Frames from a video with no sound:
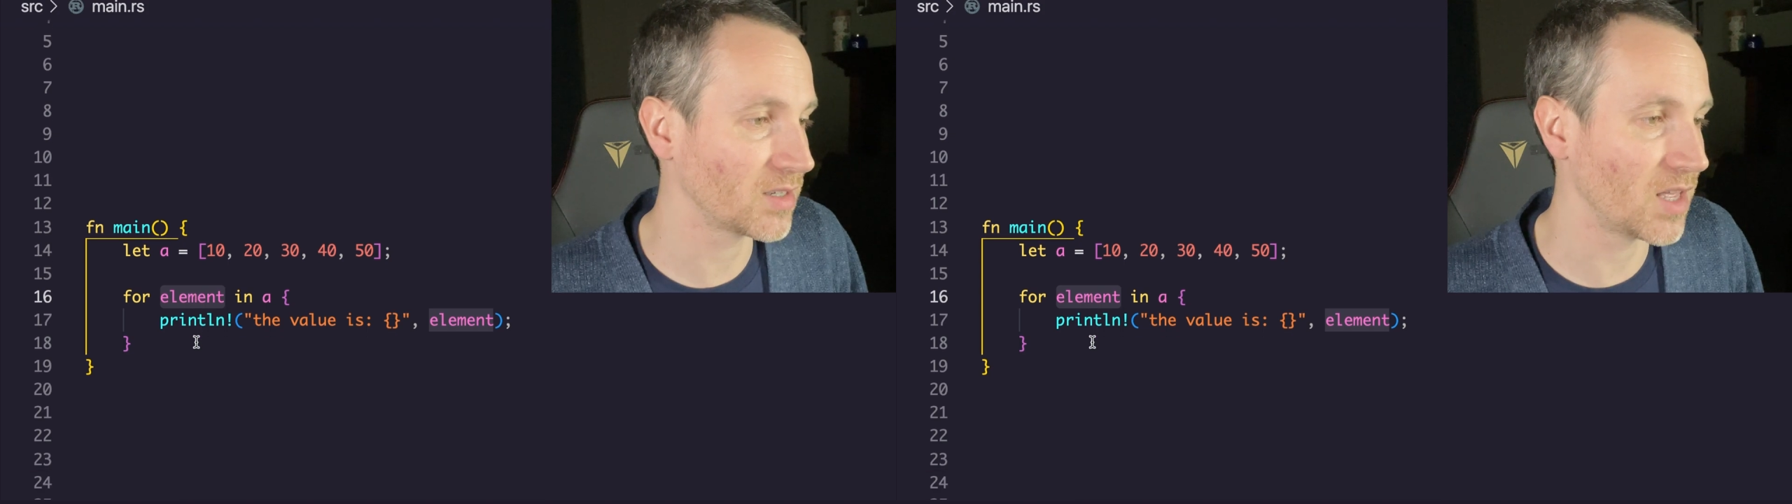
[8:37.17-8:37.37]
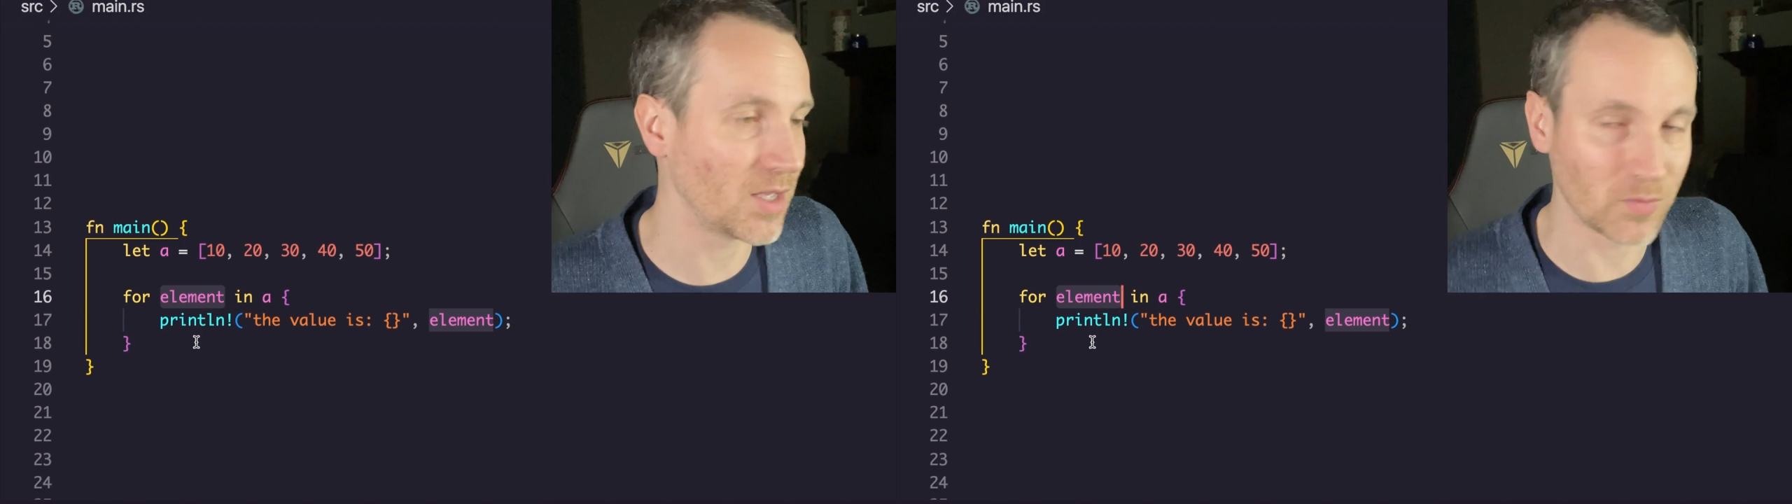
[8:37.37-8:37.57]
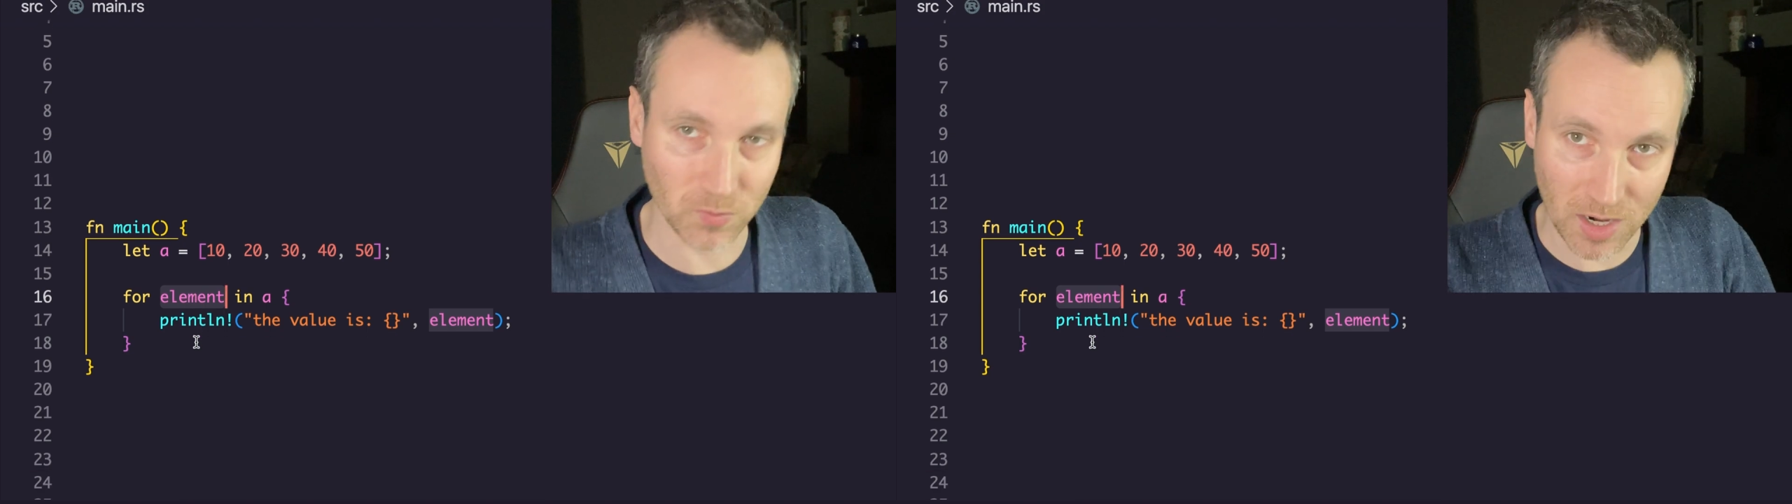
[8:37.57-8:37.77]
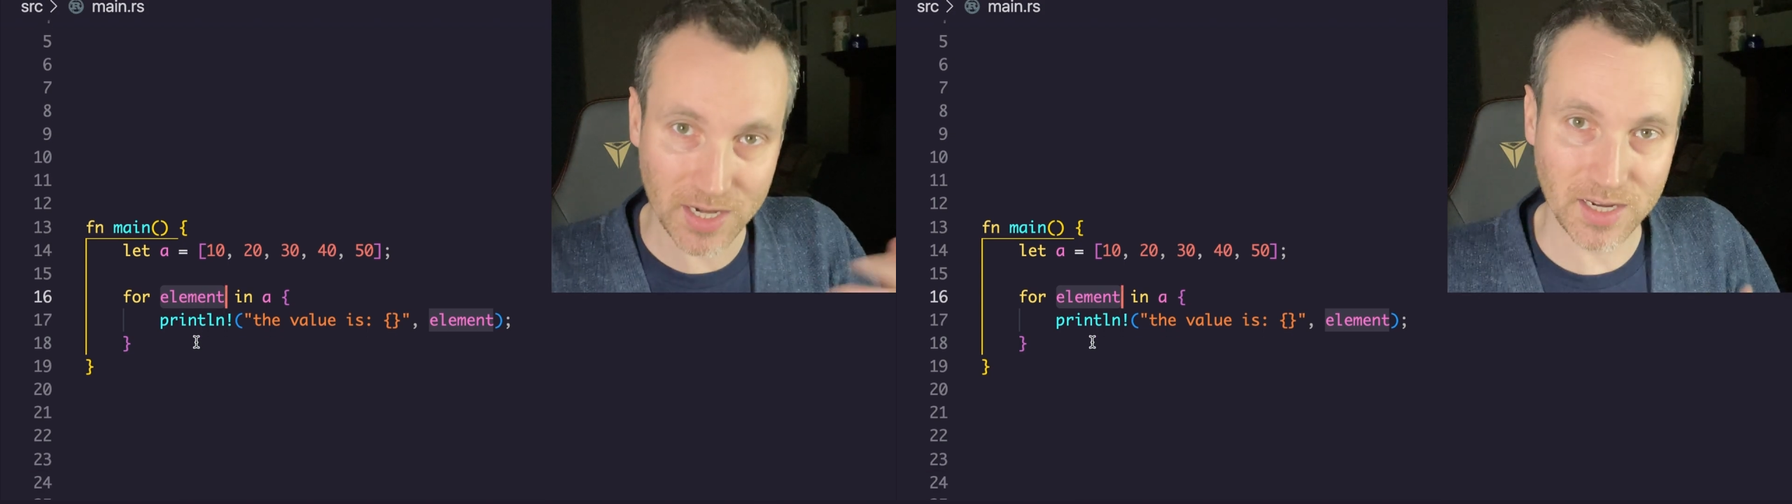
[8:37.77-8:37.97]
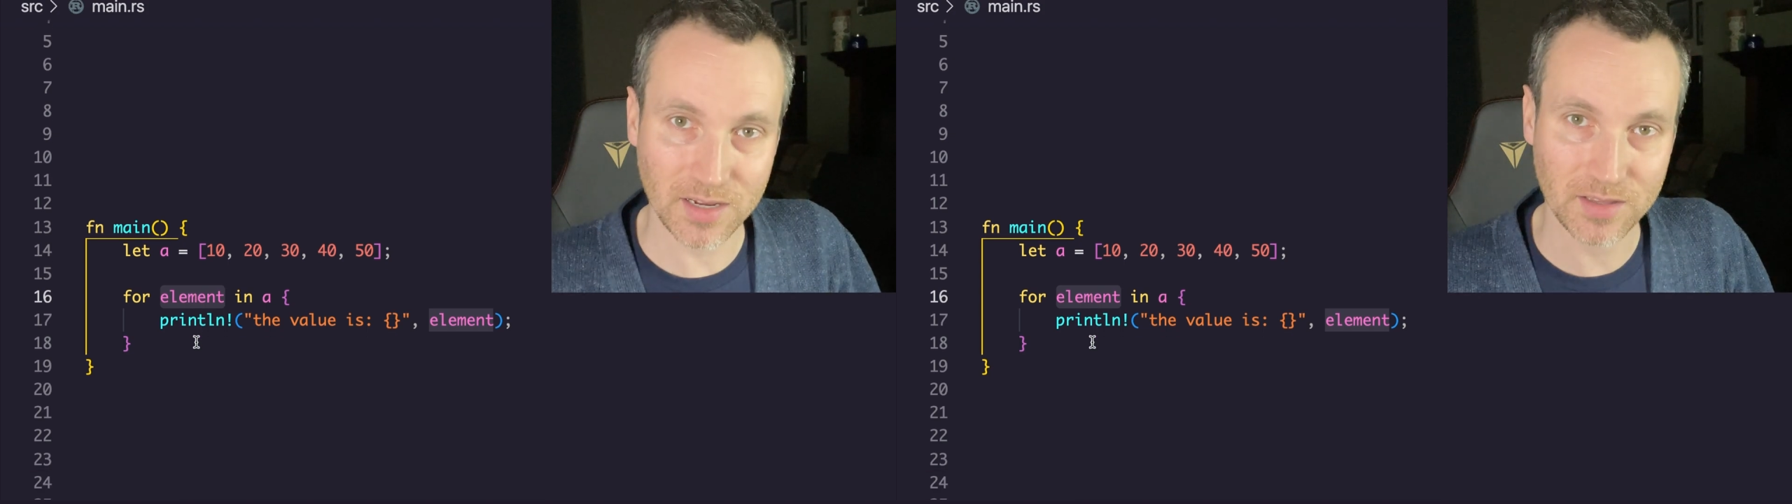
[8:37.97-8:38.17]
and then
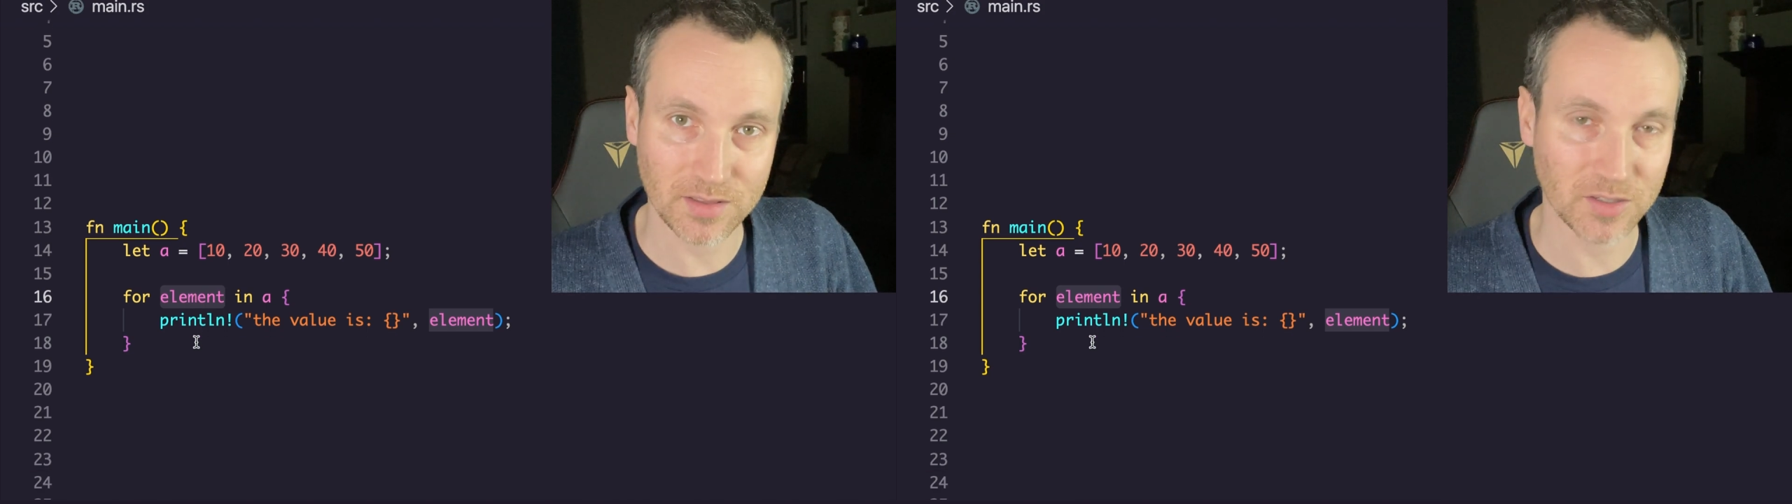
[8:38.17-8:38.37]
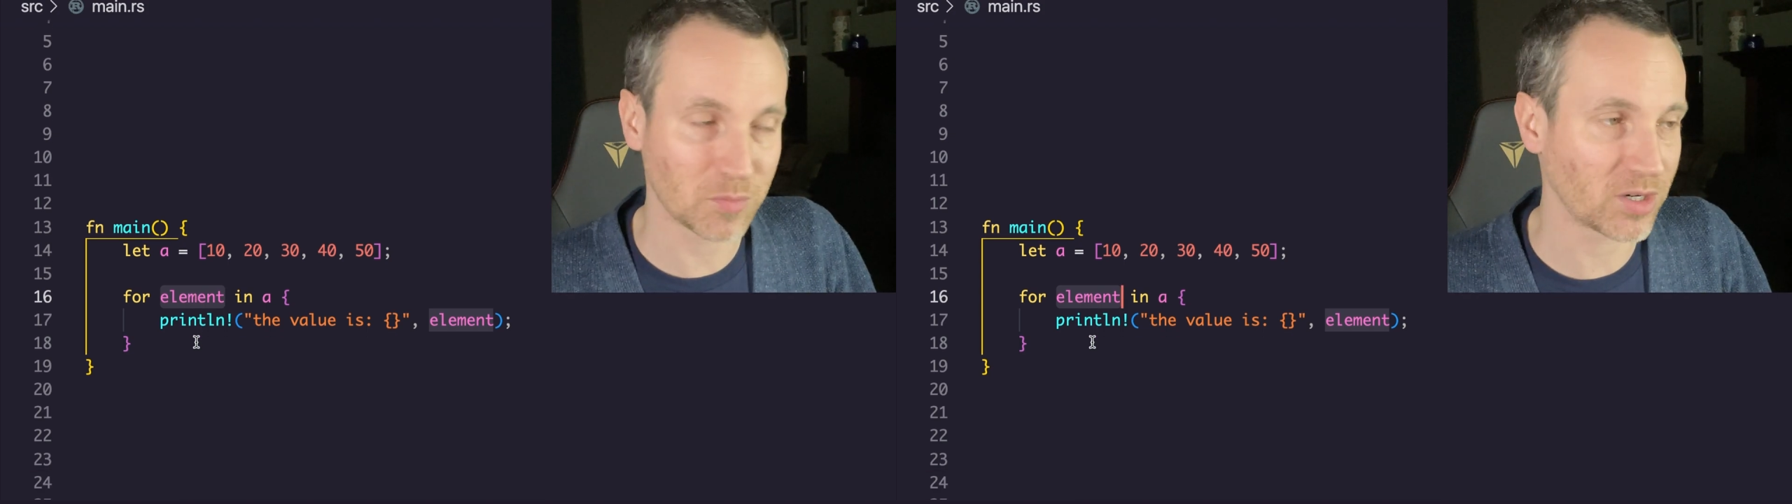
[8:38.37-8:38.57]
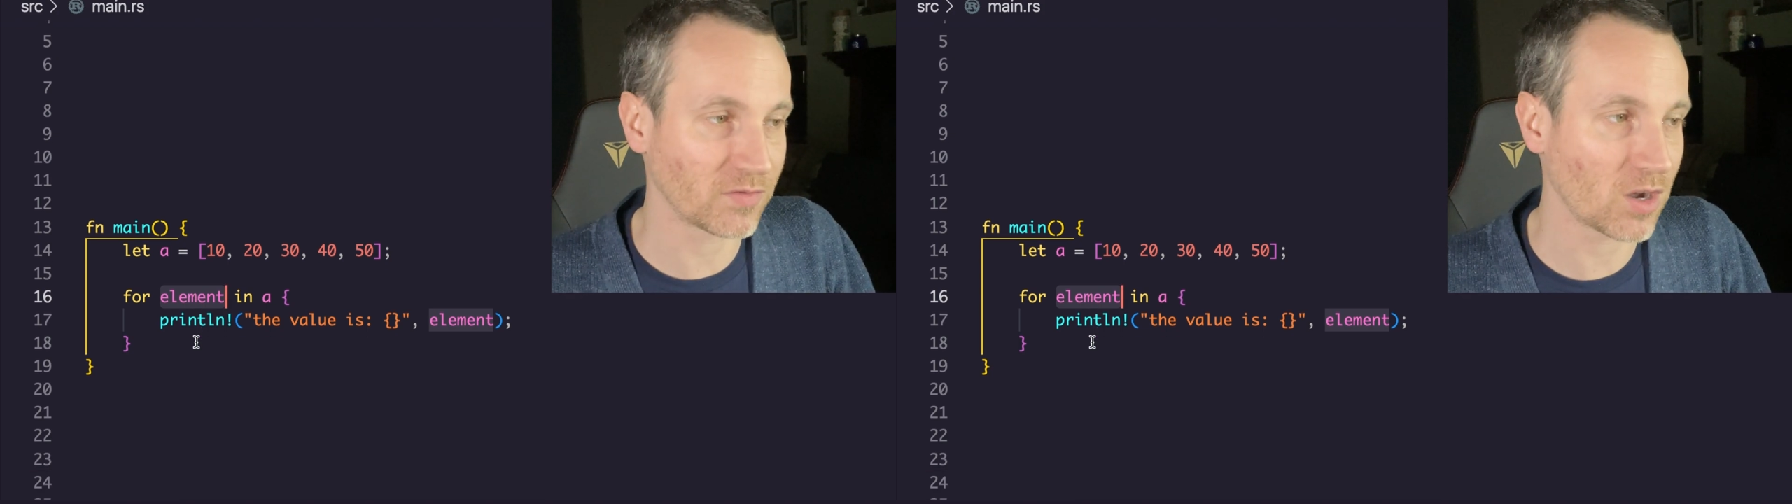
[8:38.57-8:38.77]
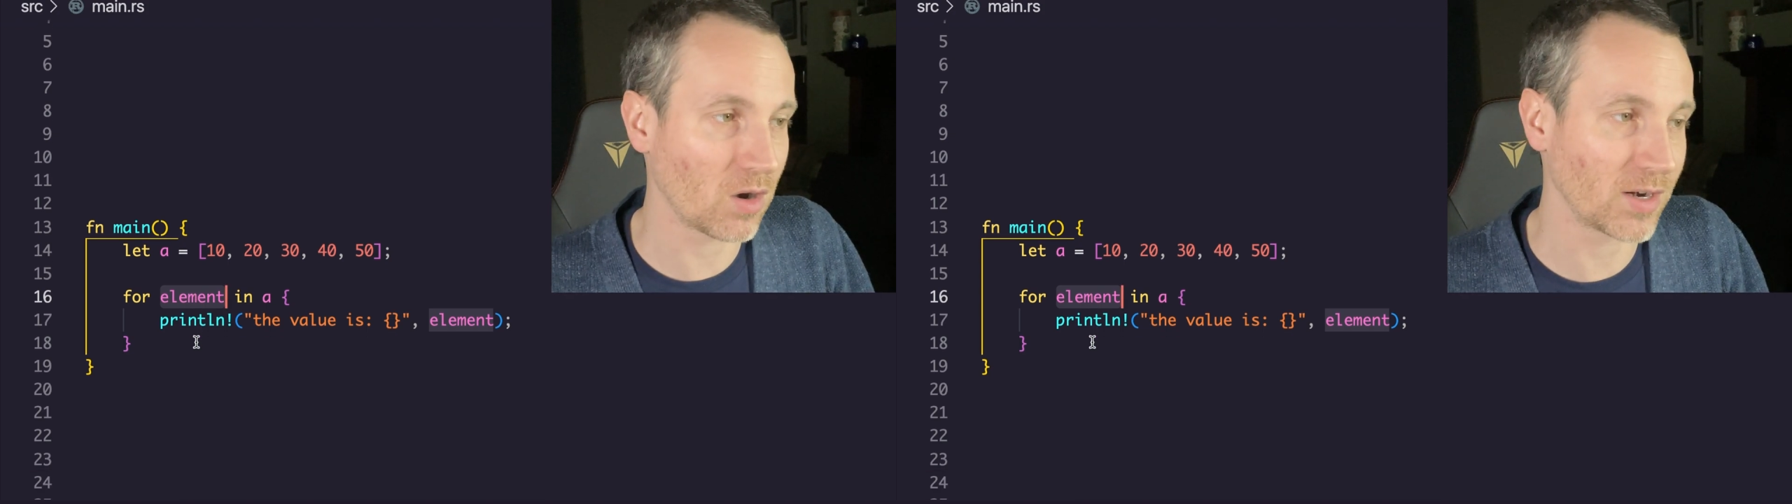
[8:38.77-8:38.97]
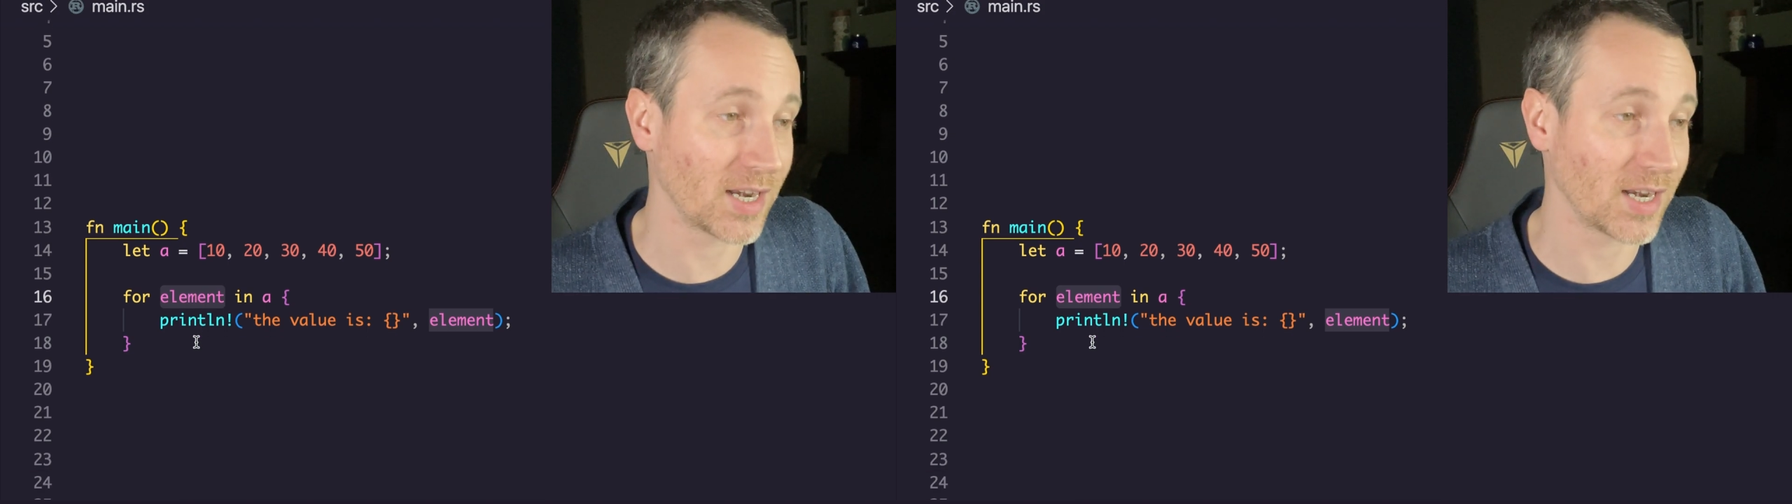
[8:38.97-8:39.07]
running this bit of code,